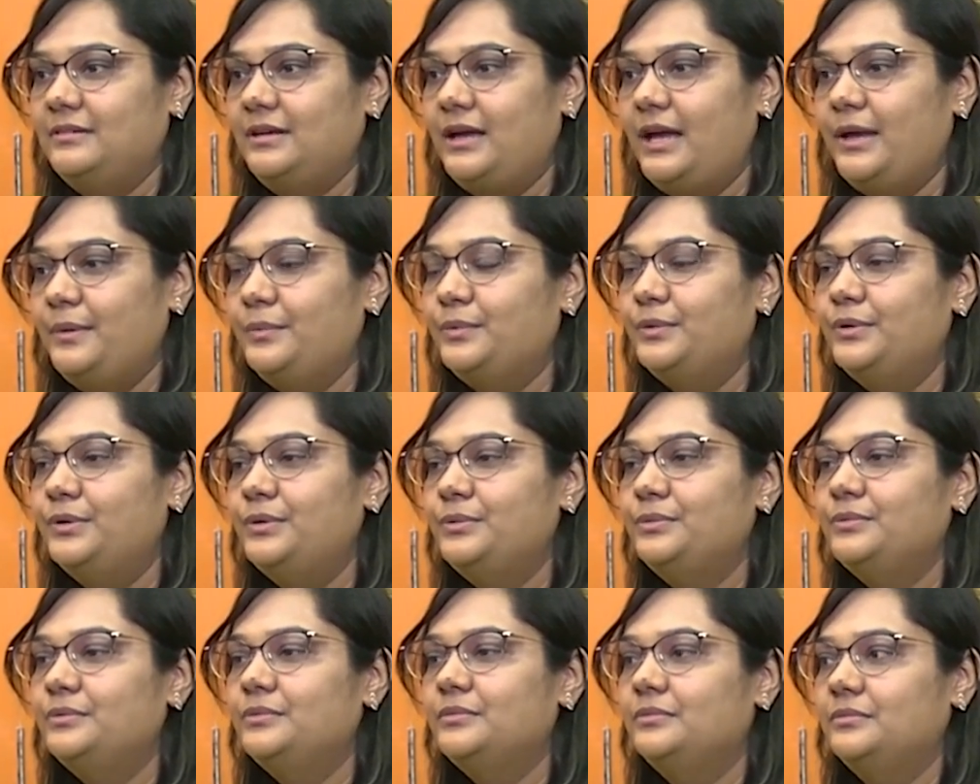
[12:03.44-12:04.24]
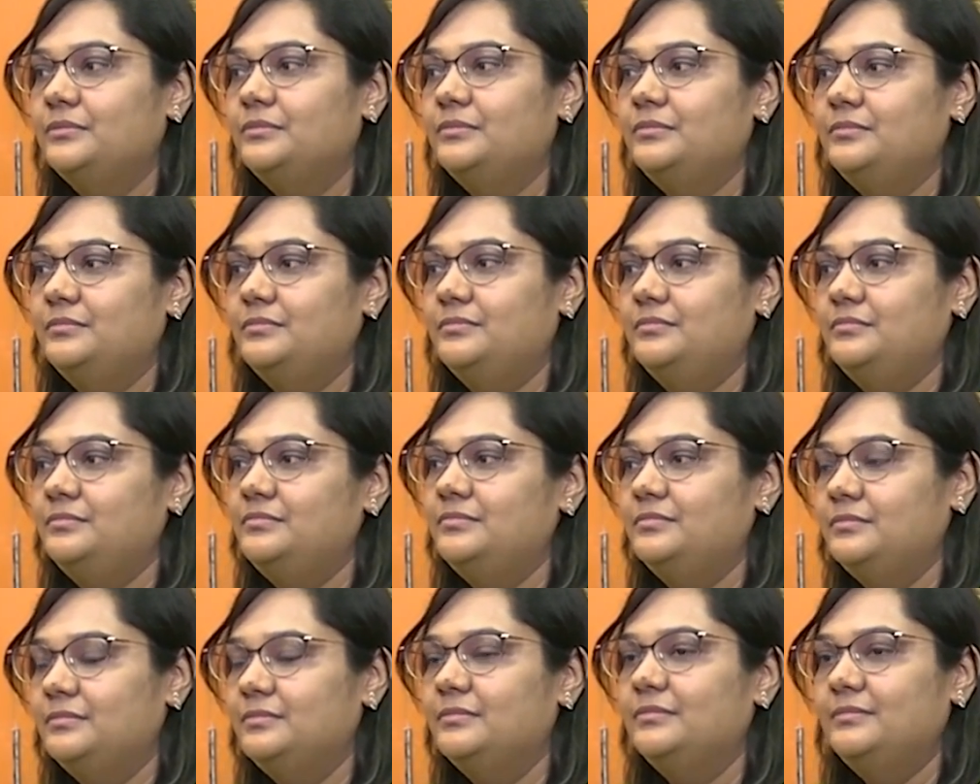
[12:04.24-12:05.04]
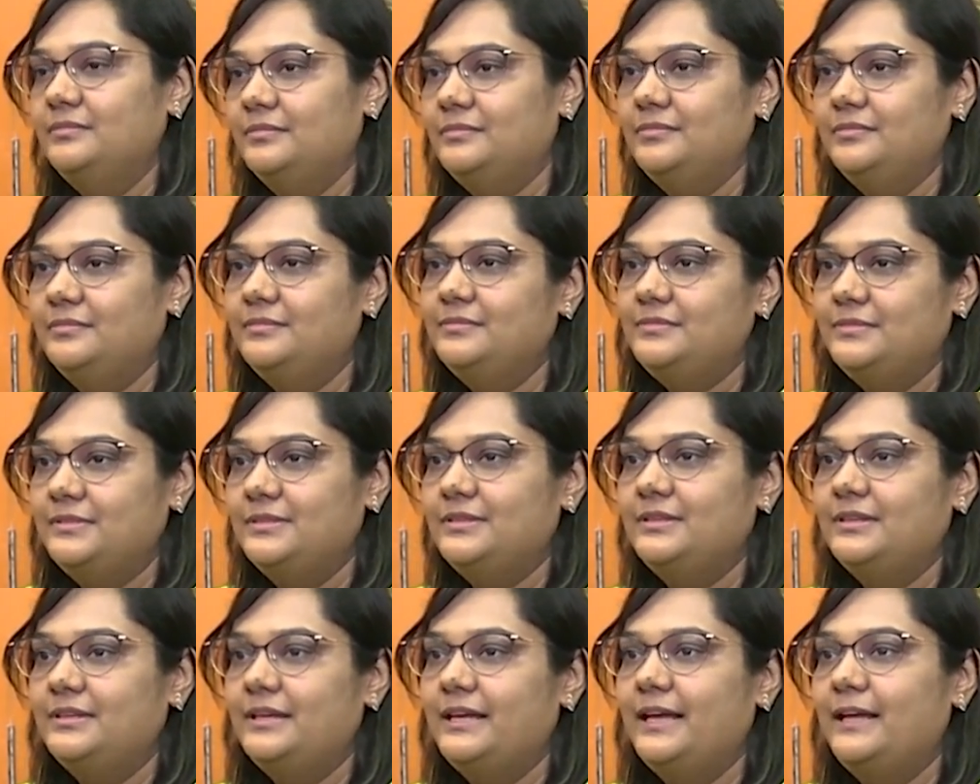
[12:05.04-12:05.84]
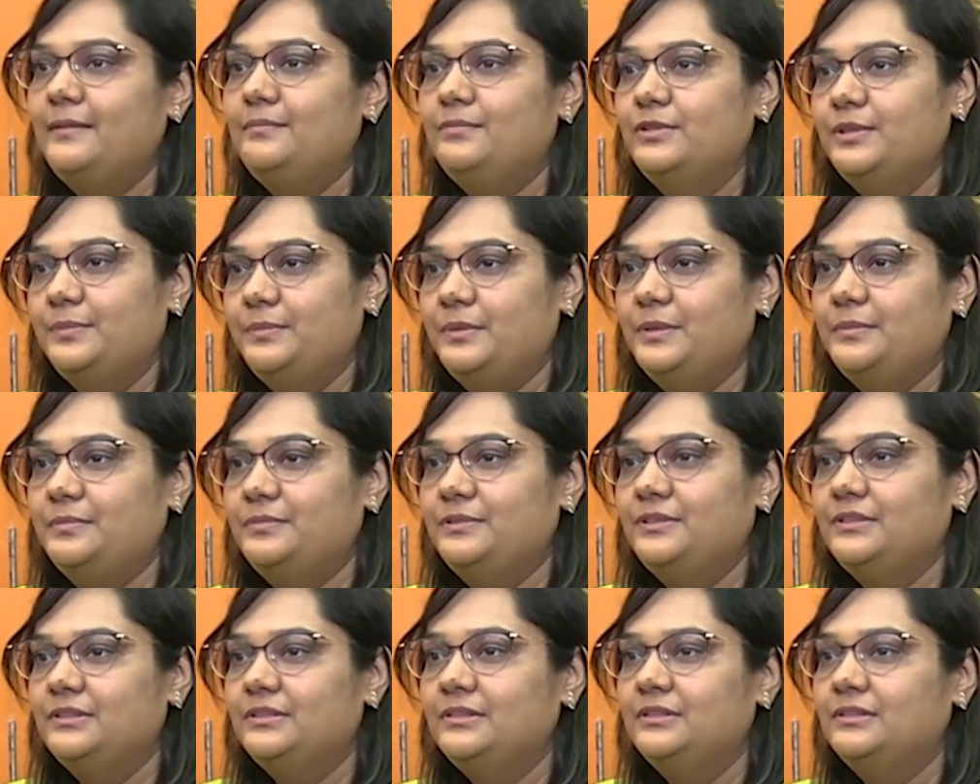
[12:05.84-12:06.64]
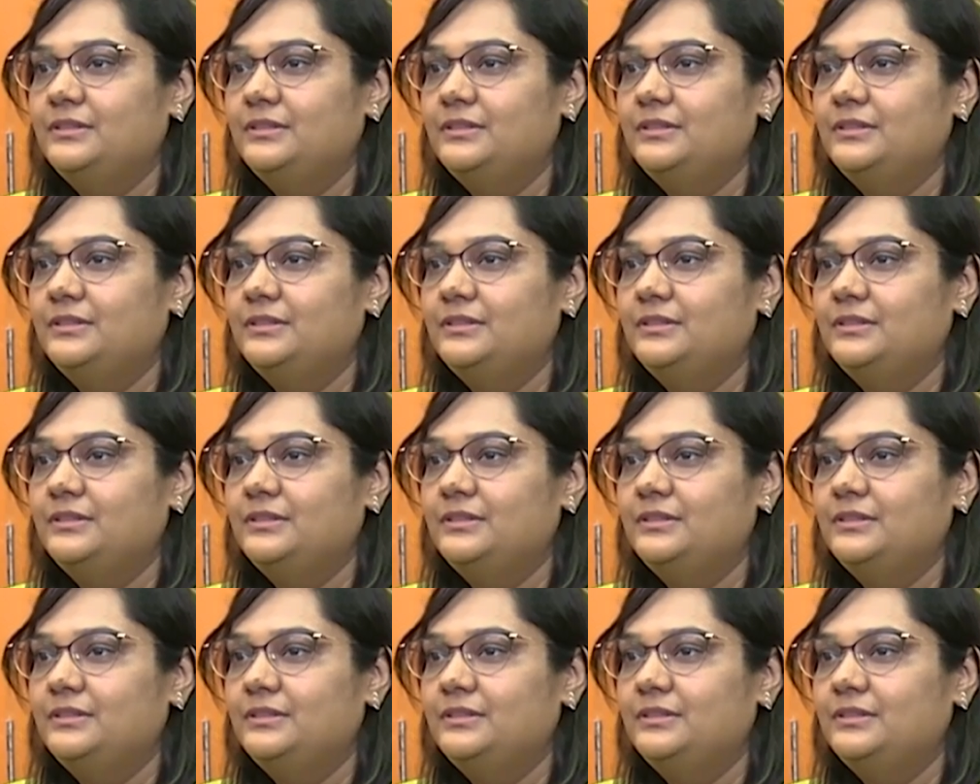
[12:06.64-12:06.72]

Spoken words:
I want to help the people.